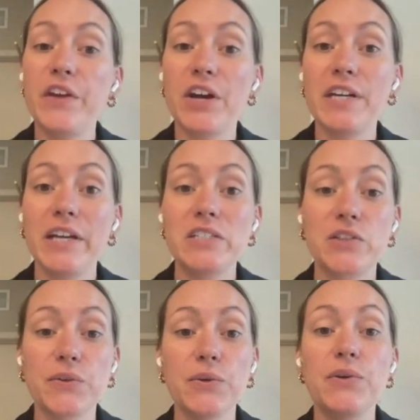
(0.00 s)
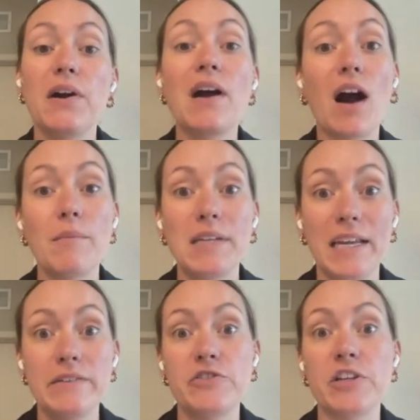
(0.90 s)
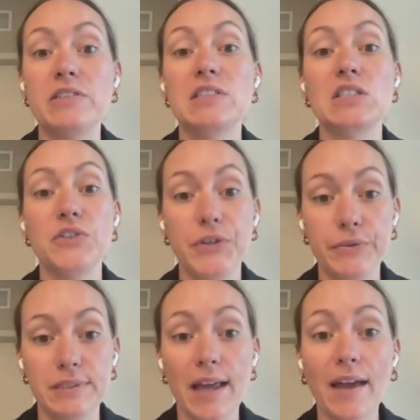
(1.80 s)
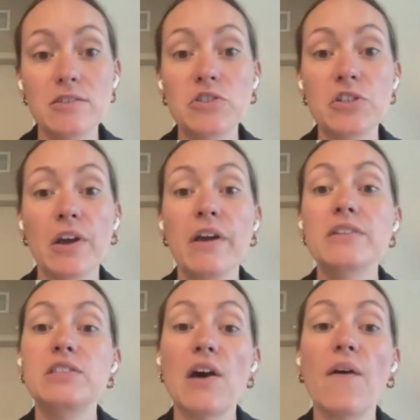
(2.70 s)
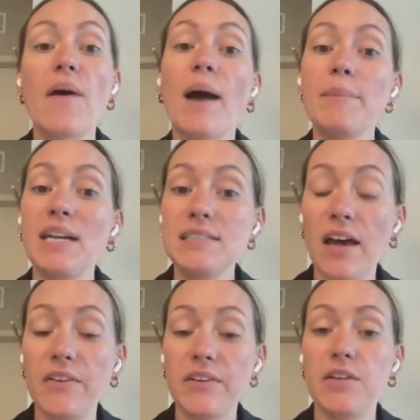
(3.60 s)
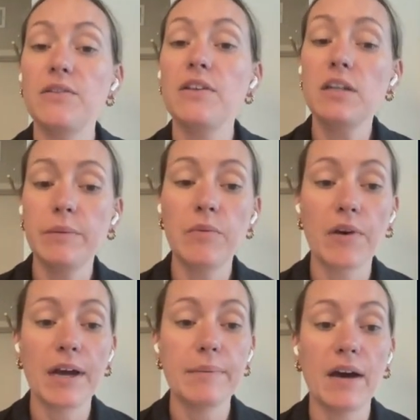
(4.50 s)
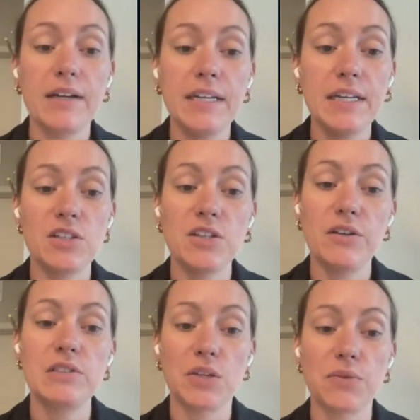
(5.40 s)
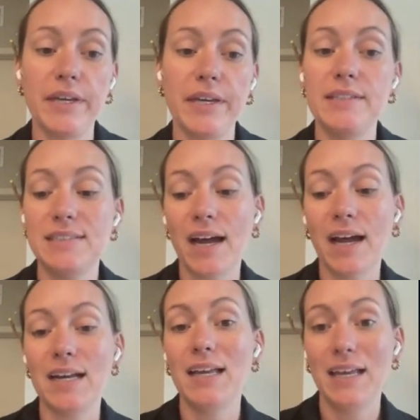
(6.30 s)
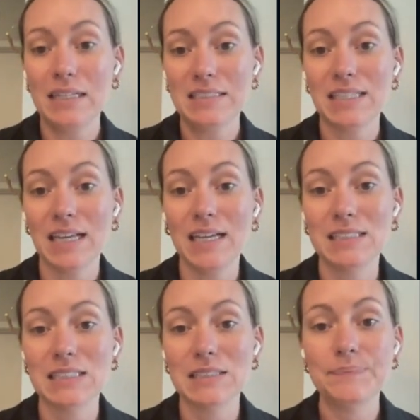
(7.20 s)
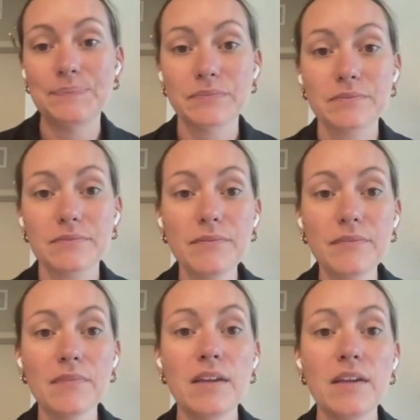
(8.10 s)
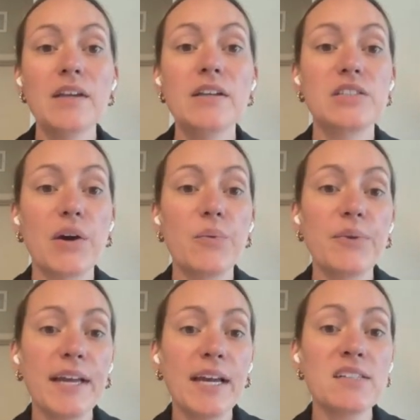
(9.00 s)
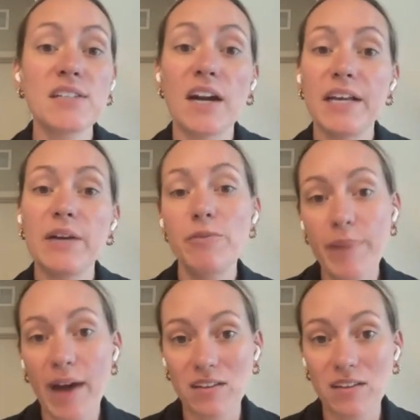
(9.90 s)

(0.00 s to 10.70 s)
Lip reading: And third is through accommodations usage. So I'm going to tell you a little bit more about each of those three data insights. So we are starting